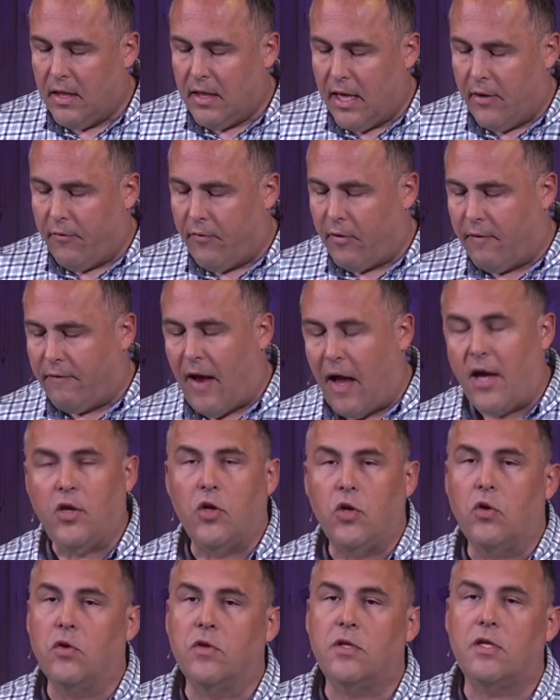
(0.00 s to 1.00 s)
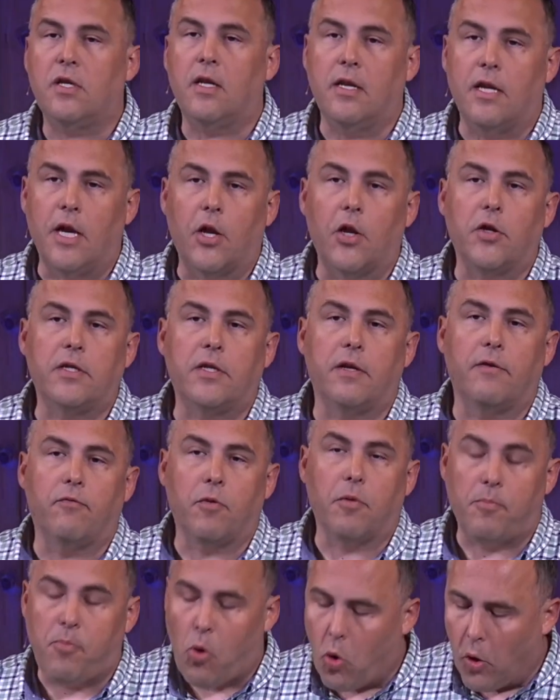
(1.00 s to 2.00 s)
it would have not used narrative
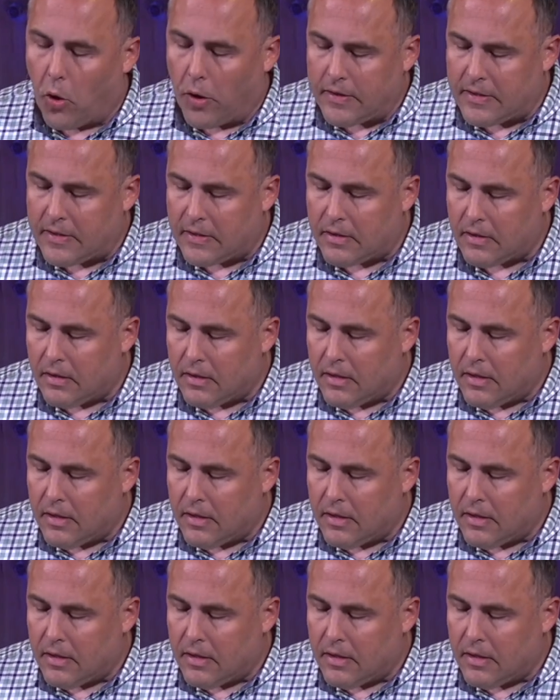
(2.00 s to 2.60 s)
reports.